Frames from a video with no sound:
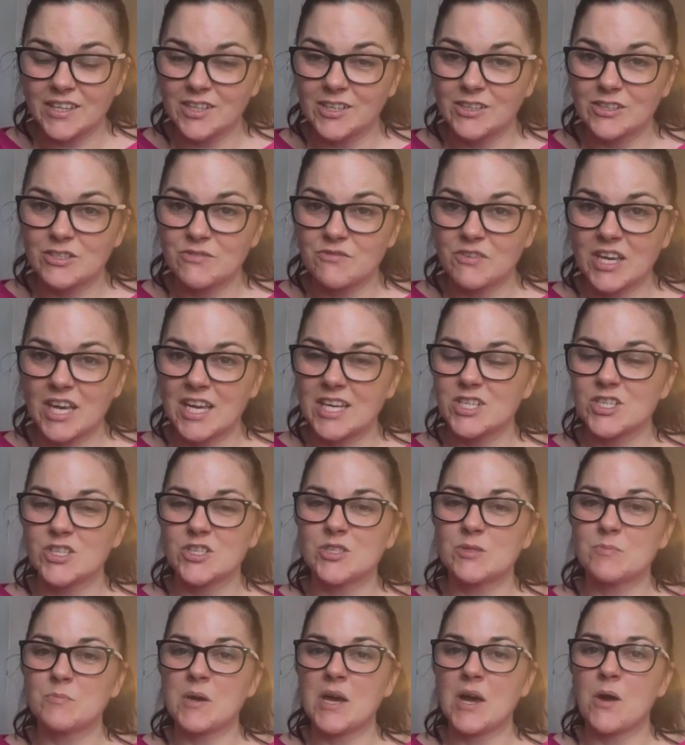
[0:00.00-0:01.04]
the
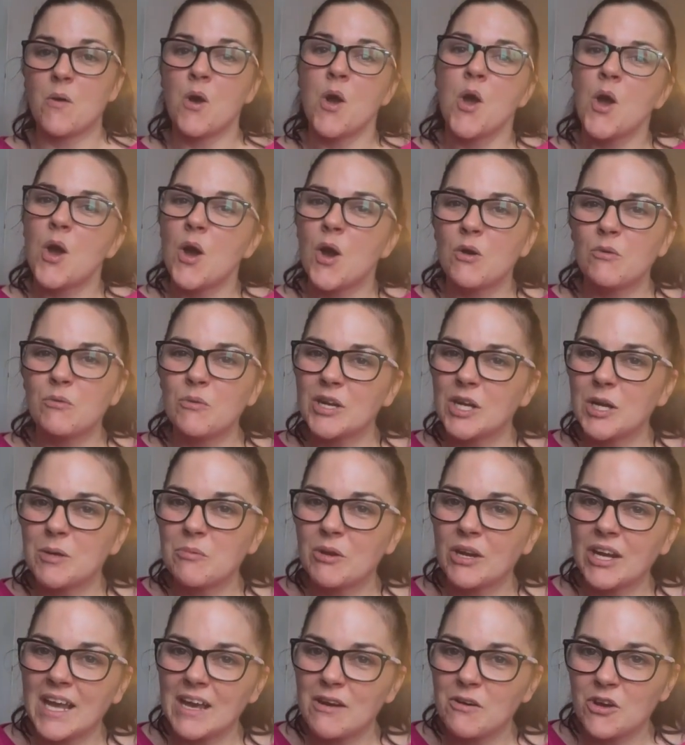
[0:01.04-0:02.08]
notifications bell of when I
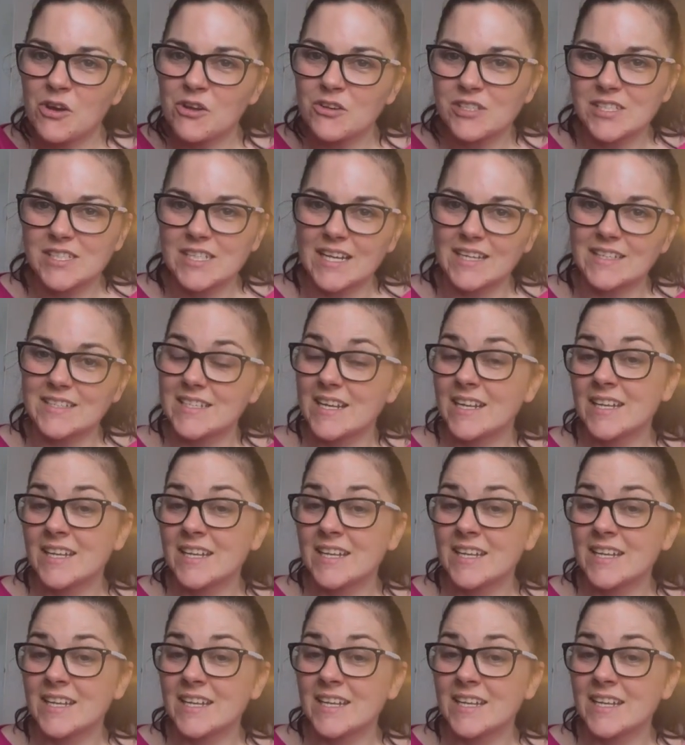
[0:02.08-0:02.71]
bring out content,